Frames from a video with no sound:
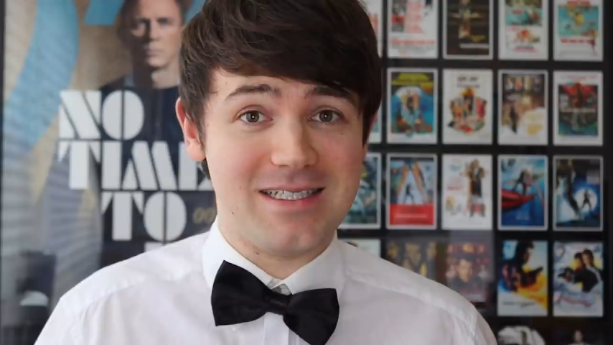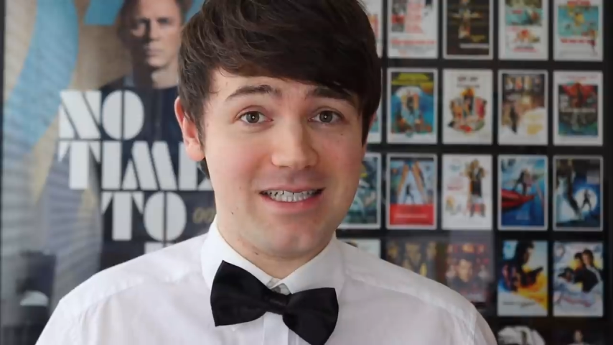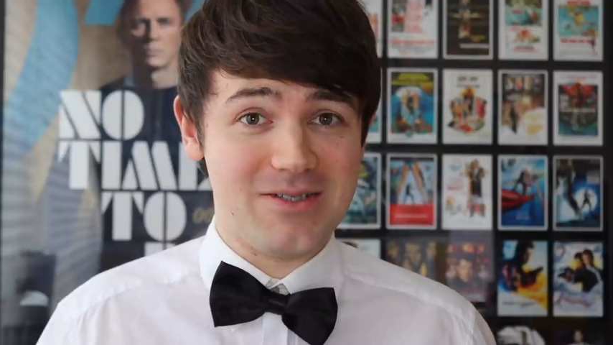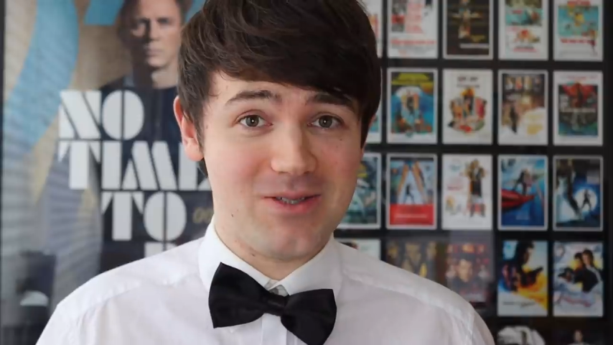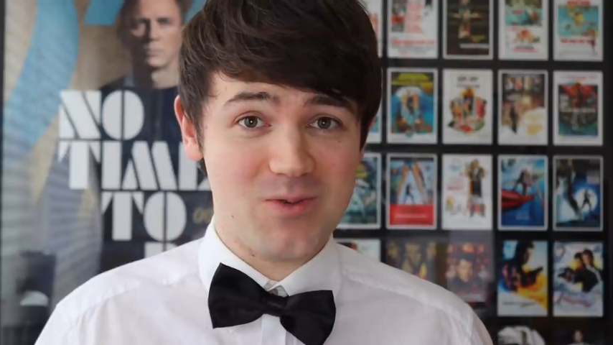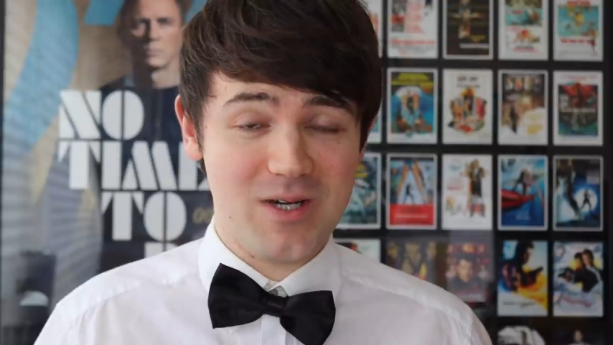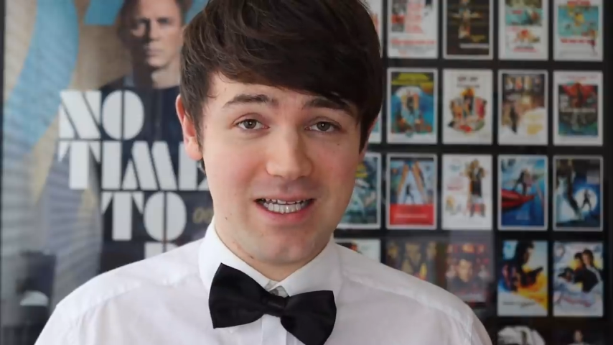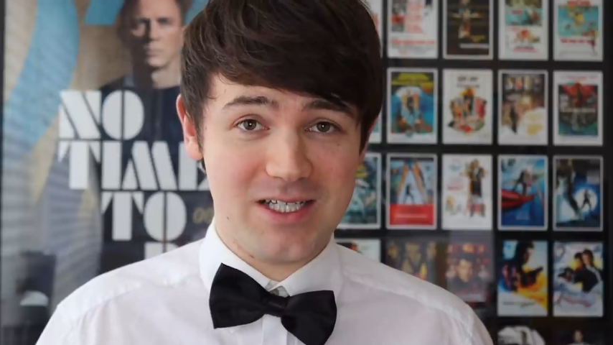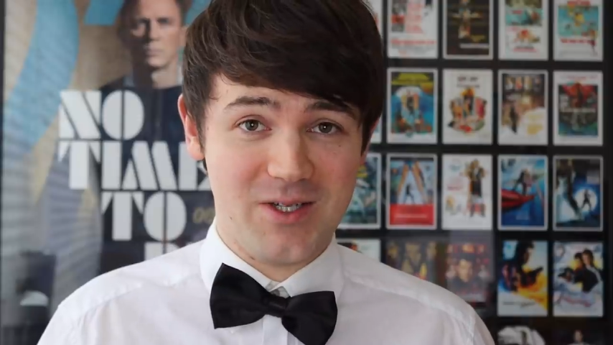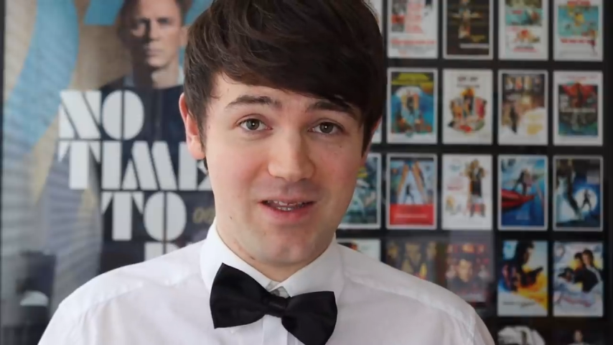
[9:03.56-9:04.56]
Speaker 1: in here as well,
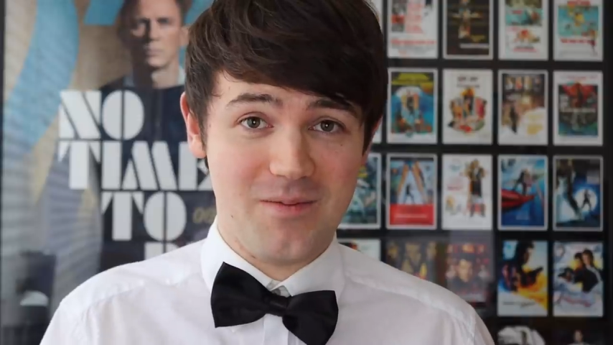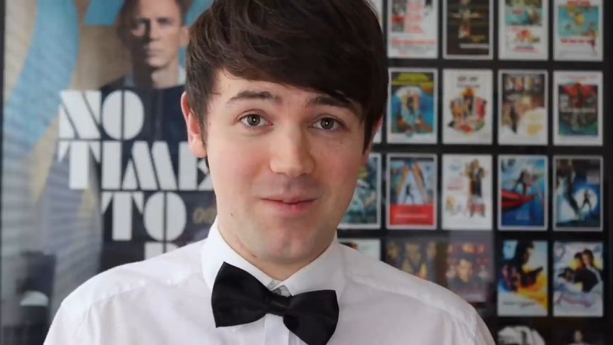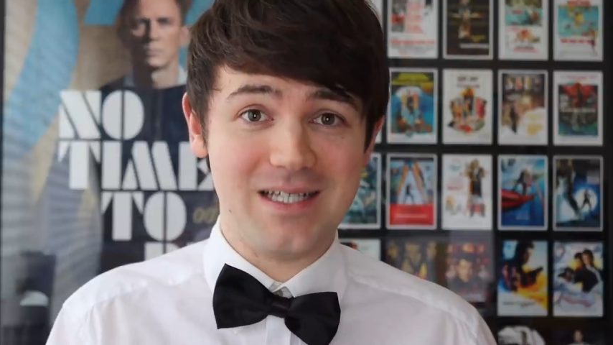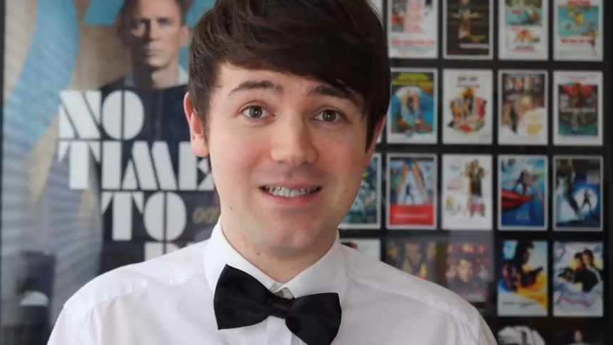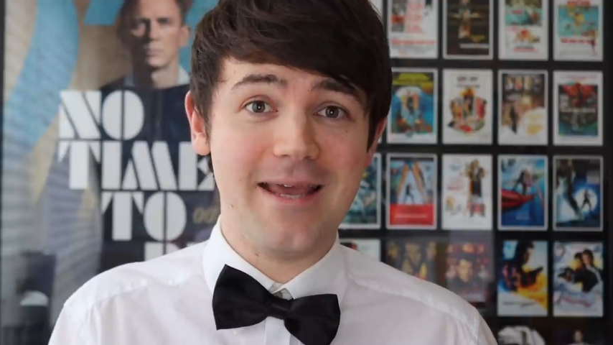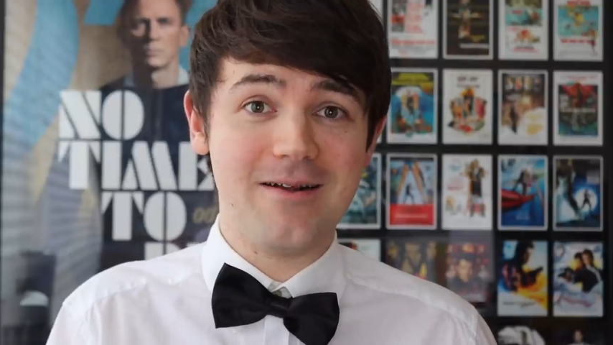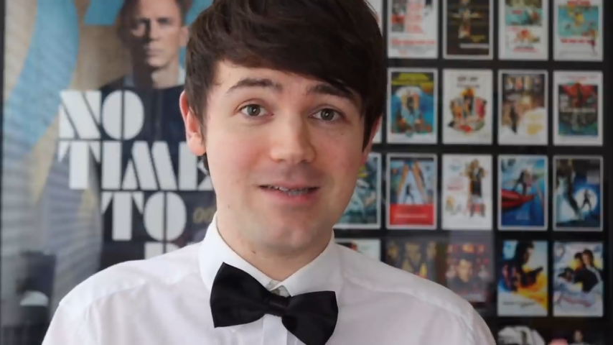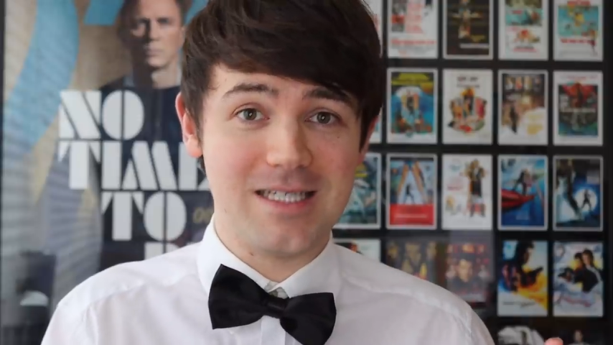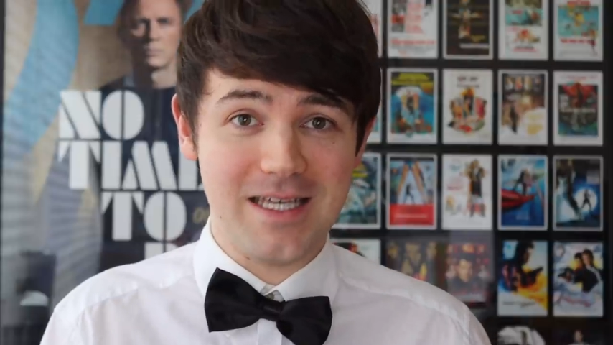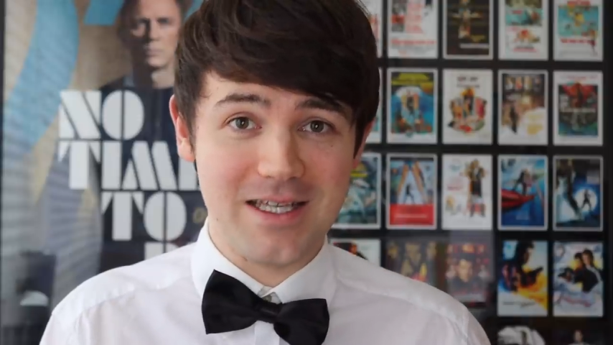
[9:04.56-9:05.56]
actually, that might
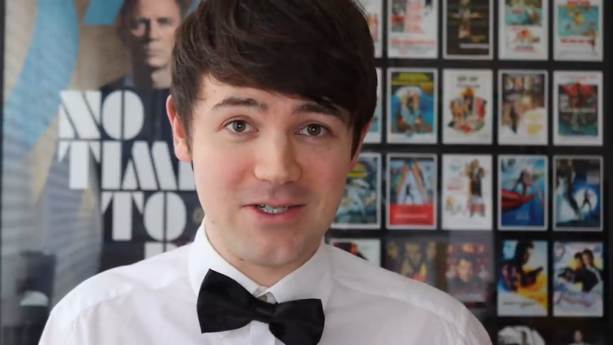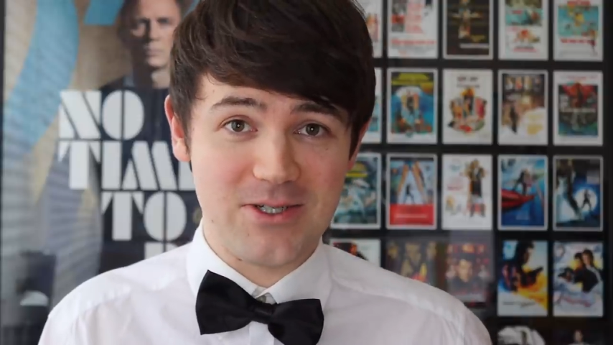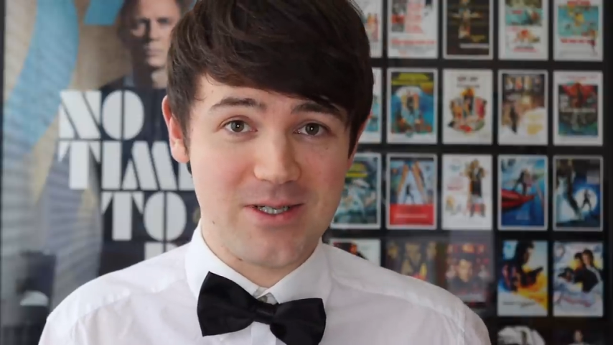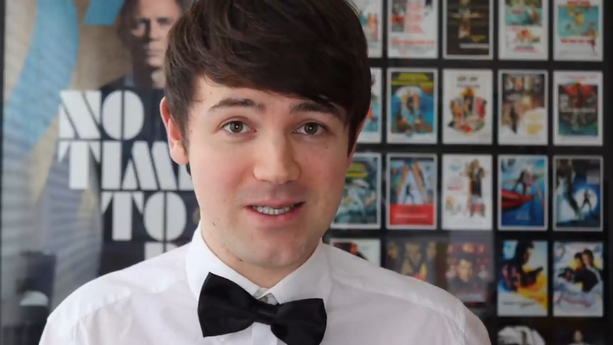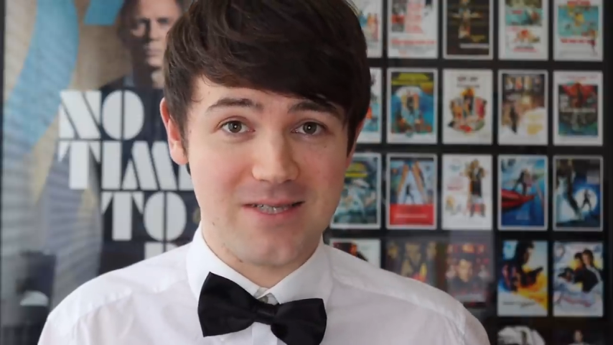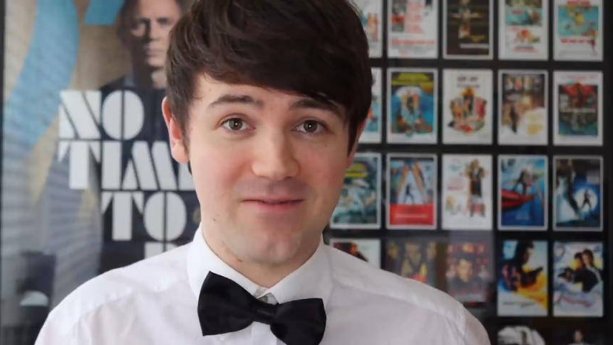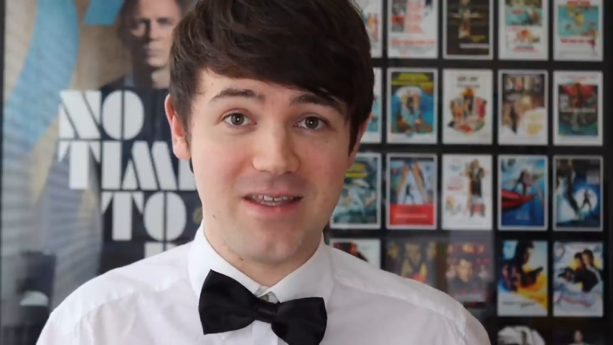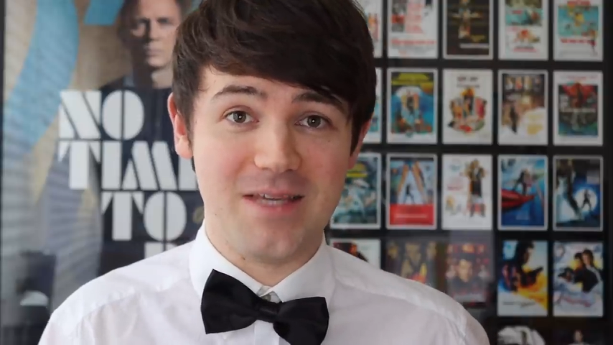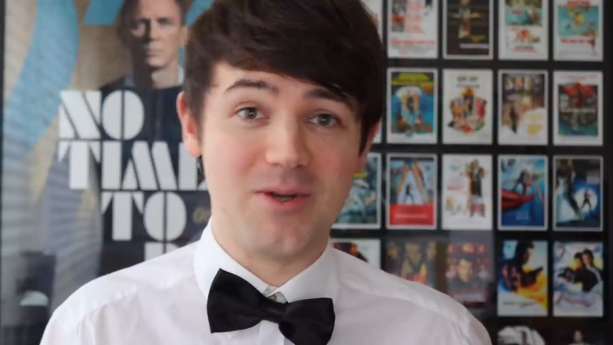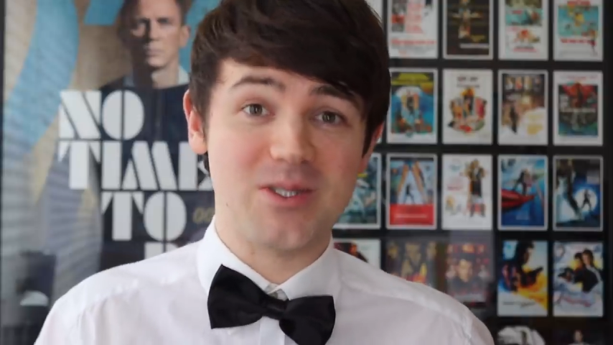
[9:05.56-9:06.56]
tickle the interest of
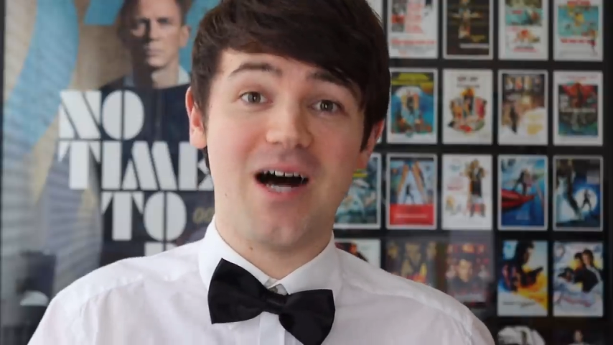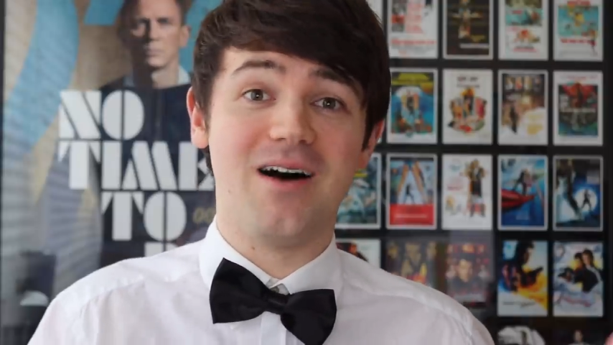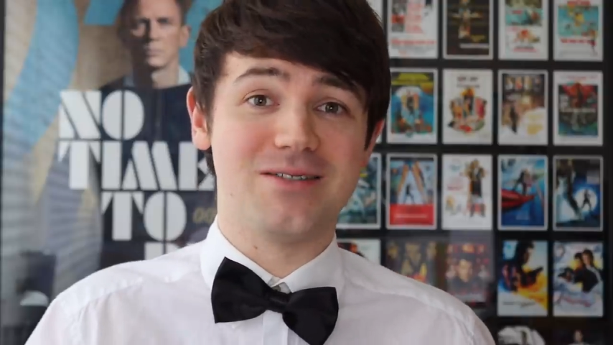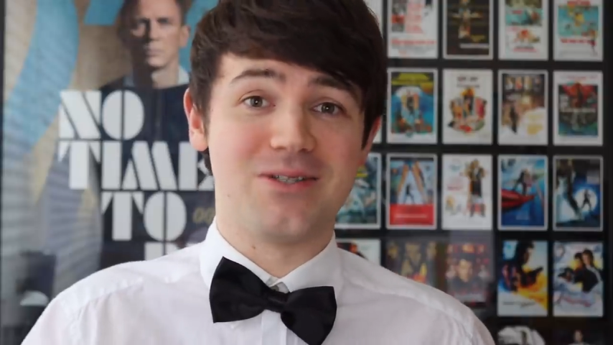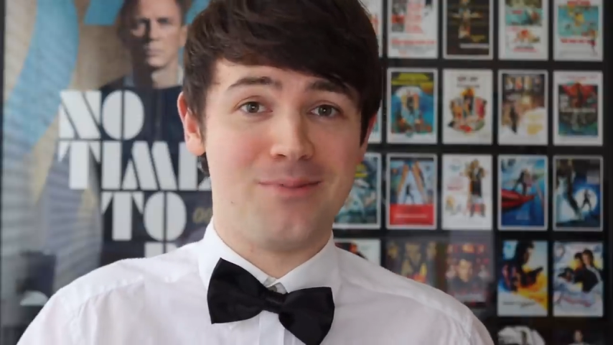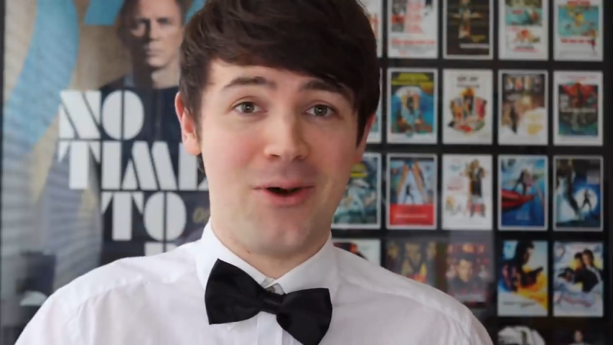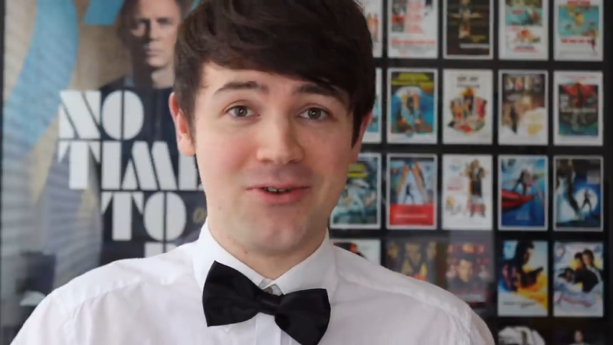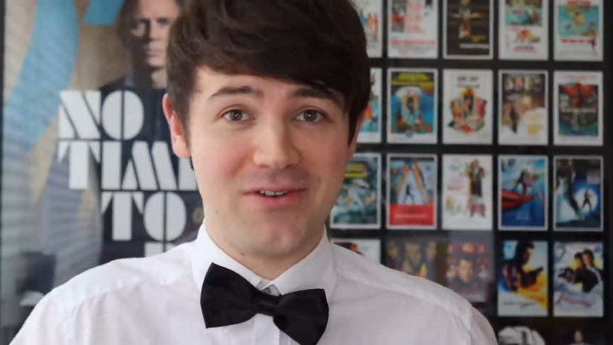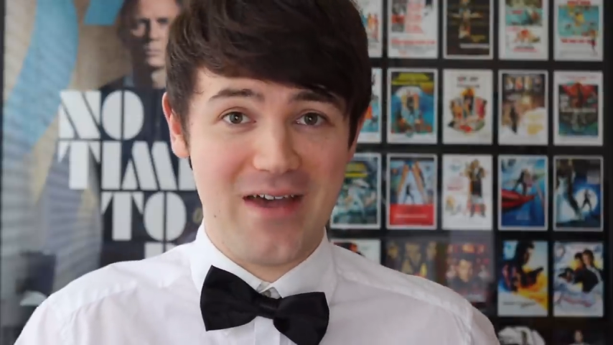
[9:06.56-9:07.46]
the most ardent Bond